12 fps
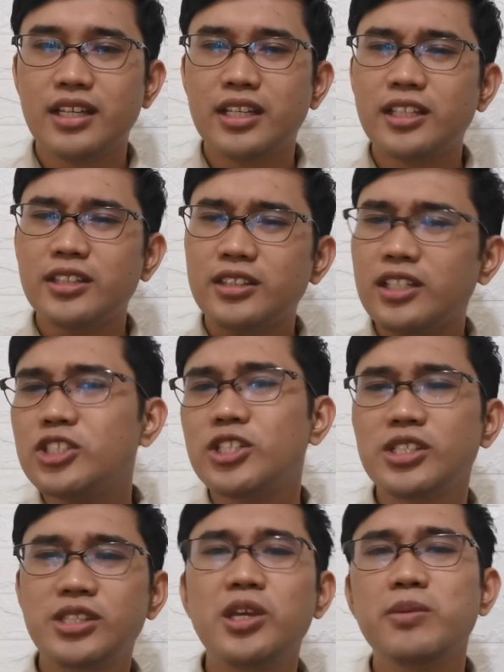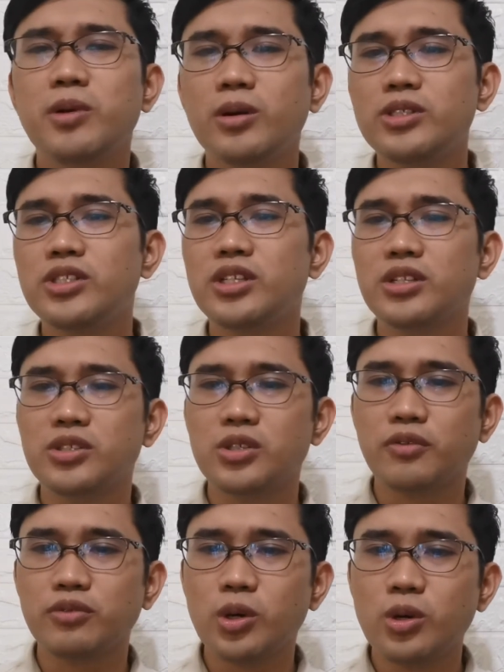It touches the emotions
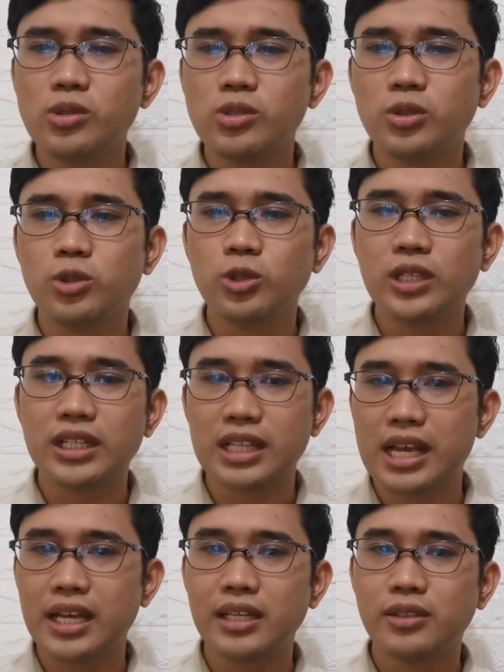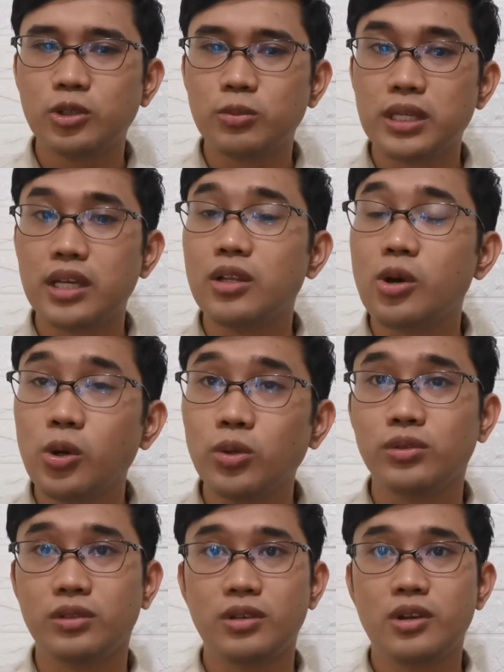of those who do not like to be
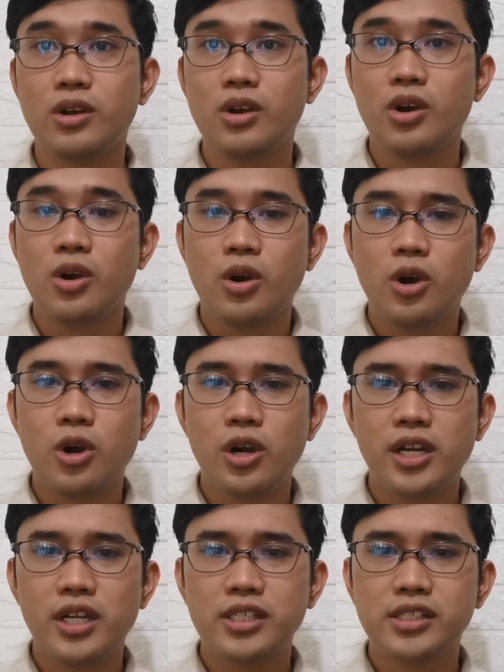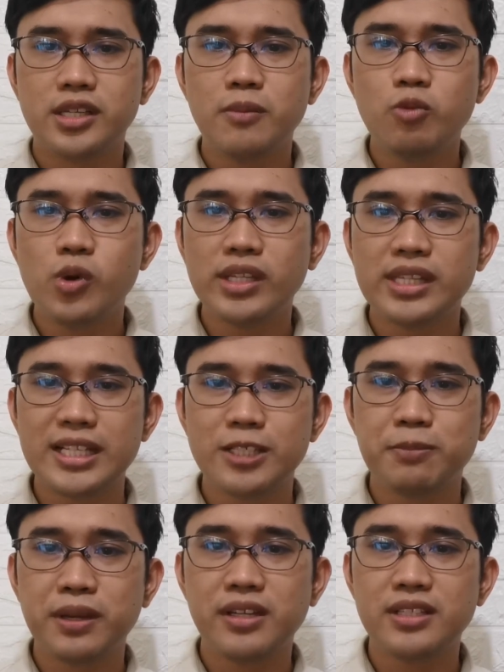alone or somewhat
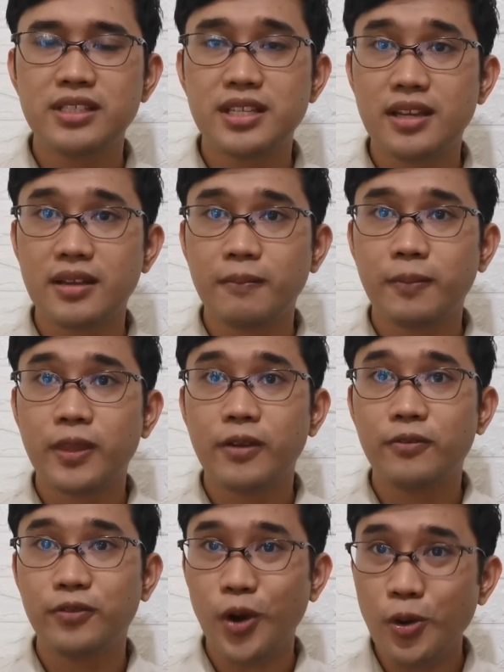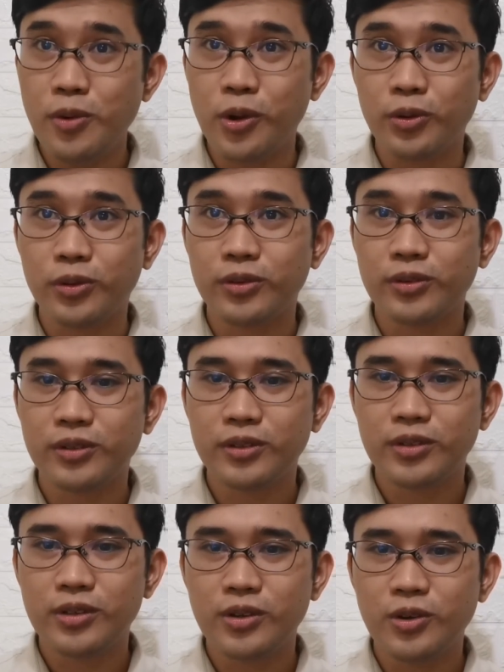experiencing FOMO
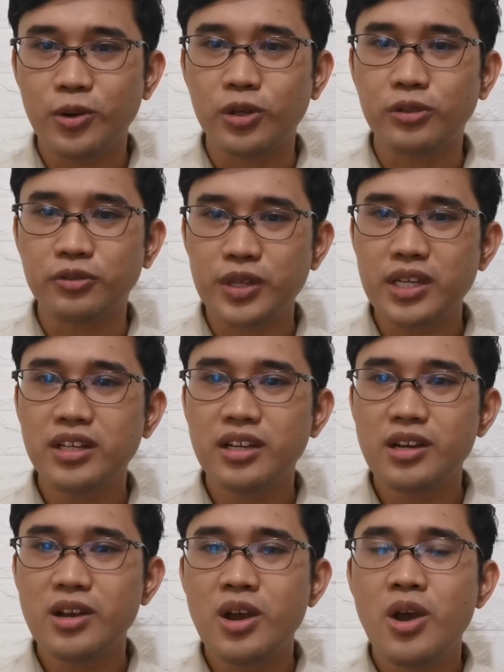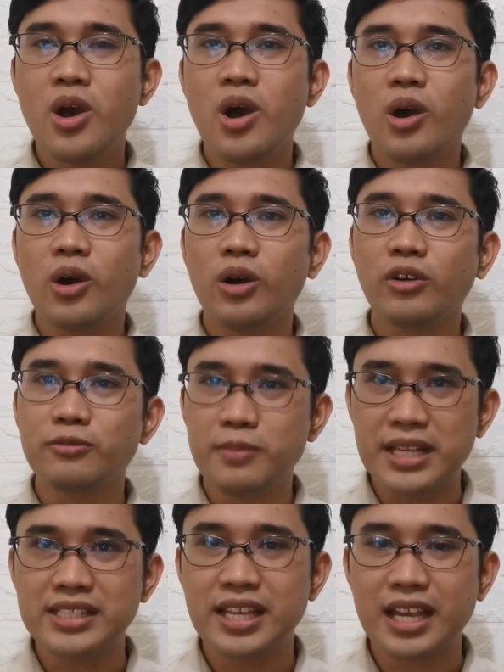or fear of
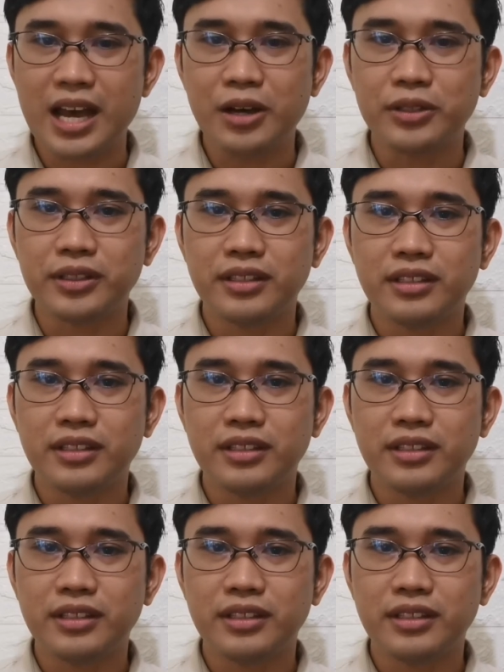missing out.